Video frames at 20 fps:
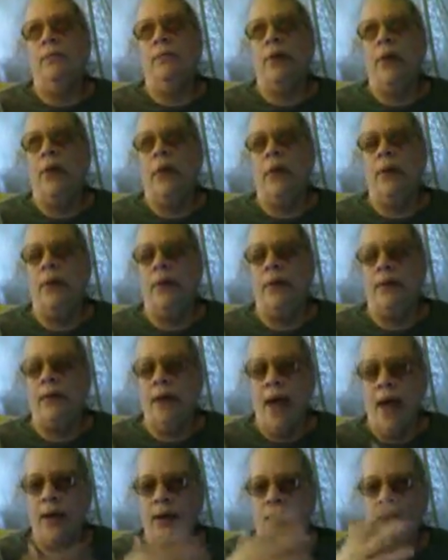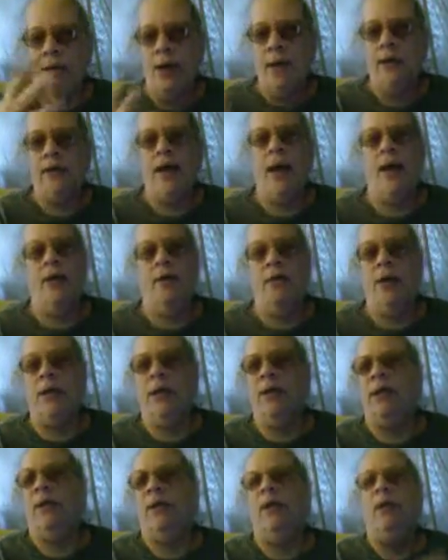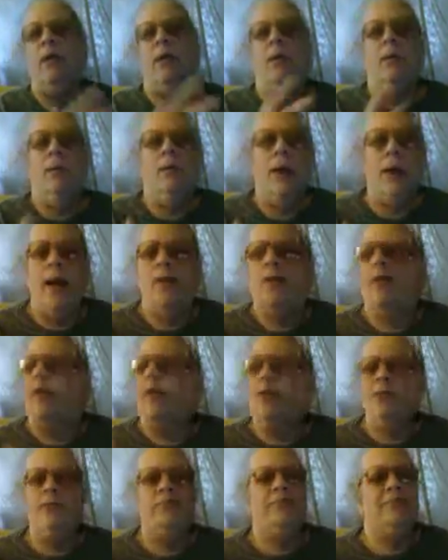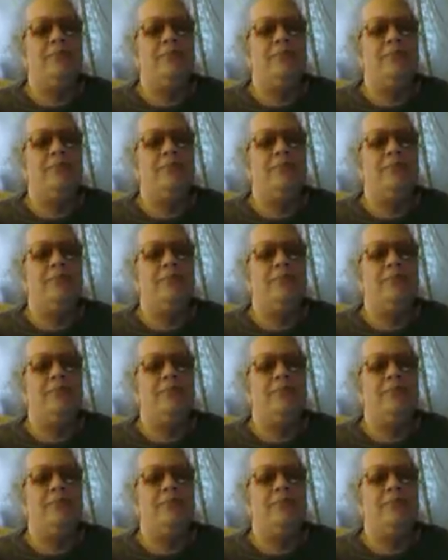they attack your integrity, whatever.